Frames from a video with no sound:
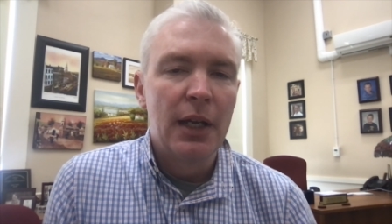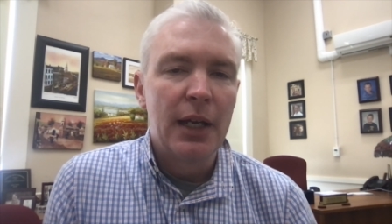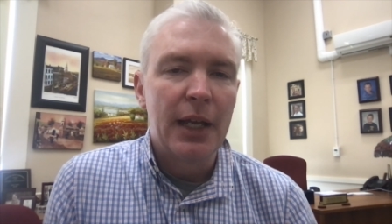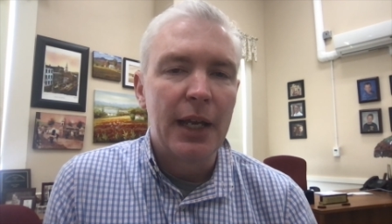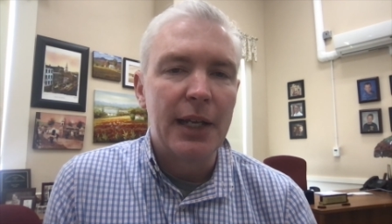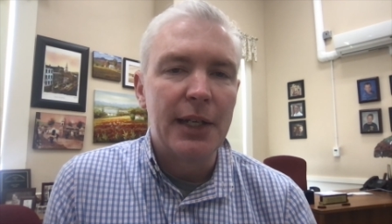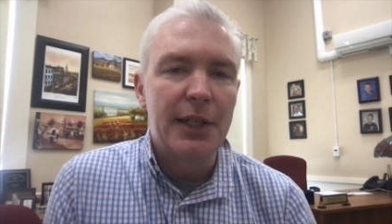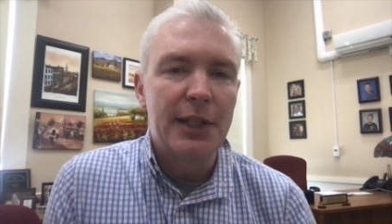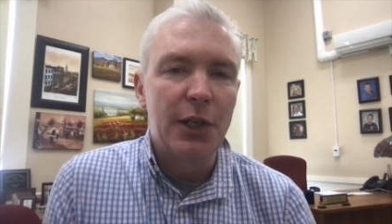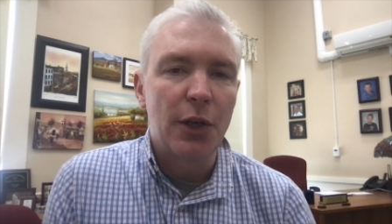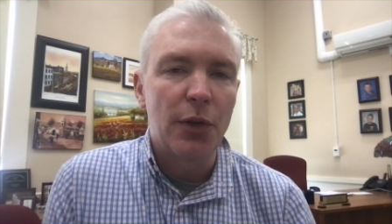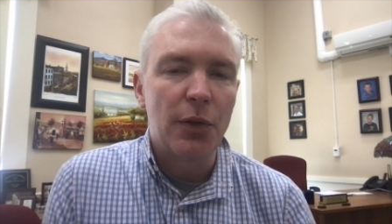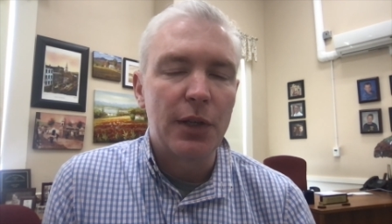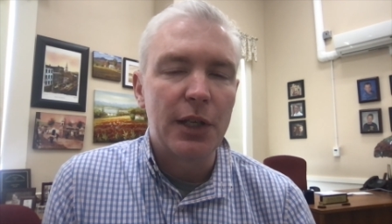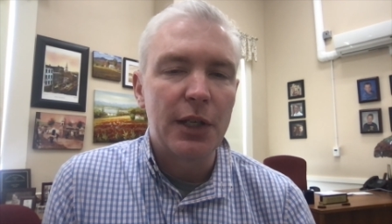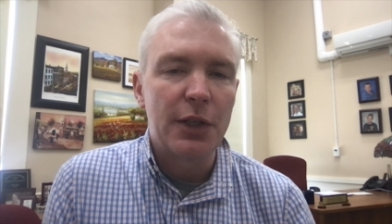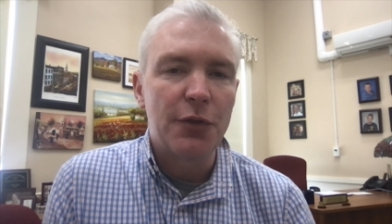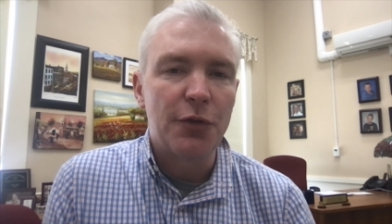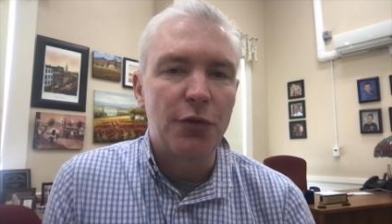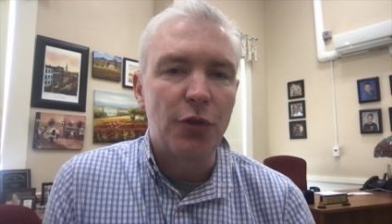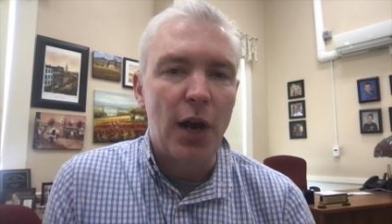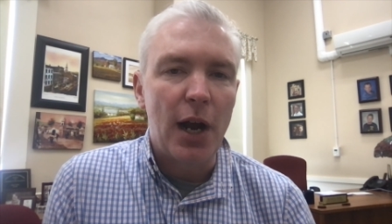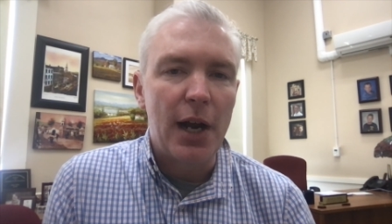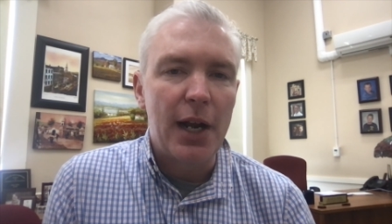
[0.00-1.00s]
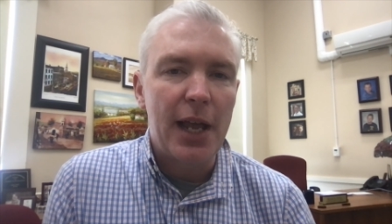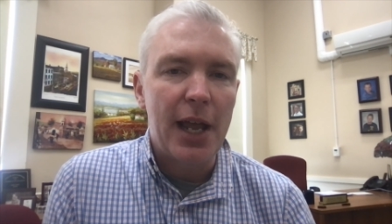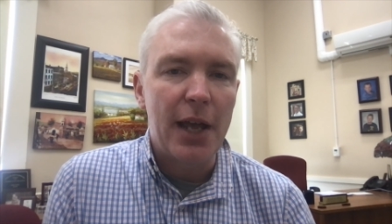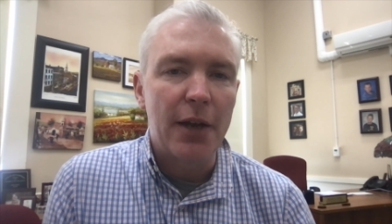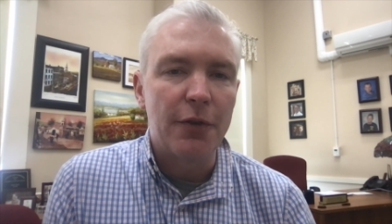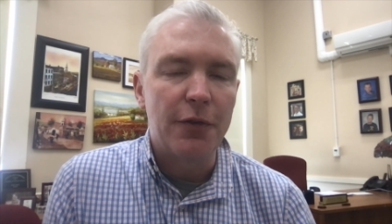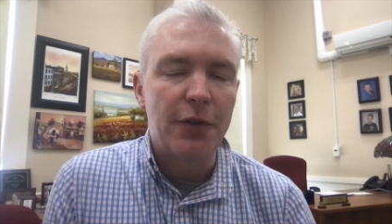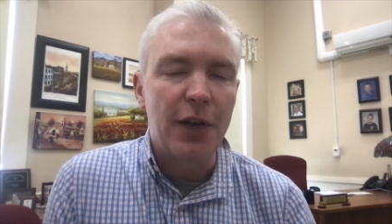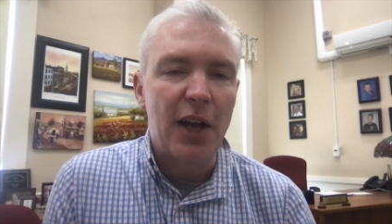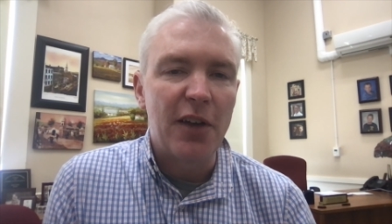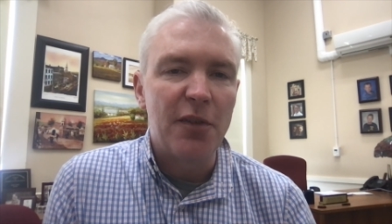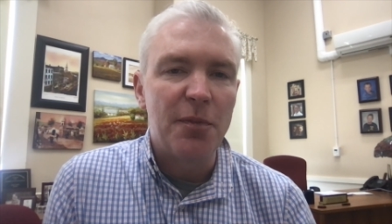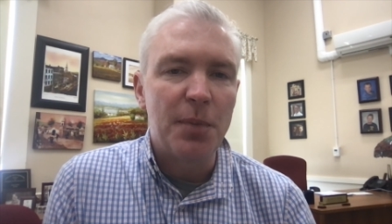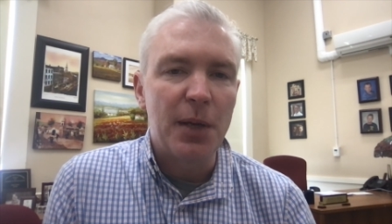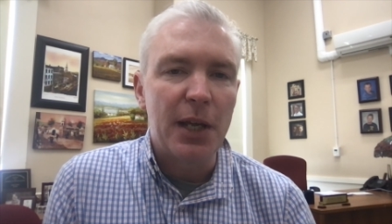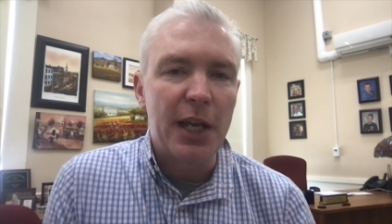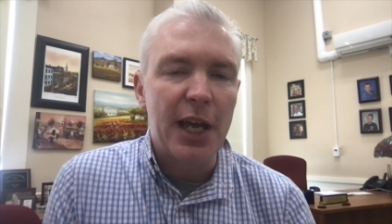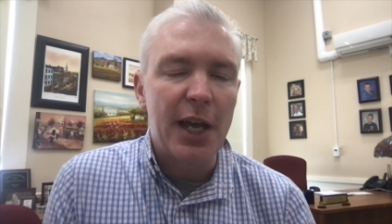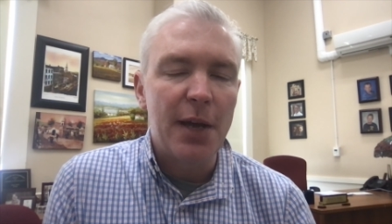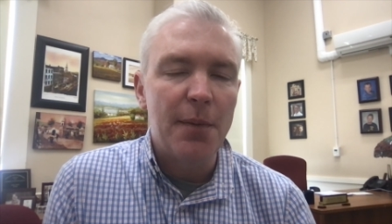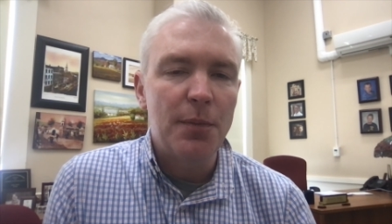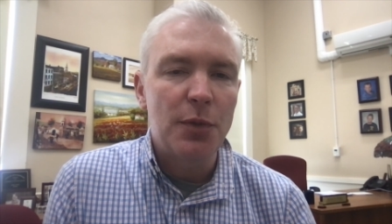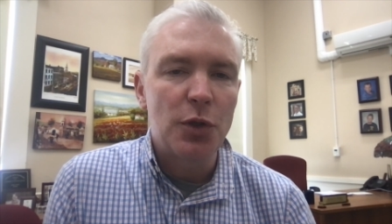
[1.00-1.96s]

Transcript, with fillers: until this Friday at 5 p.m.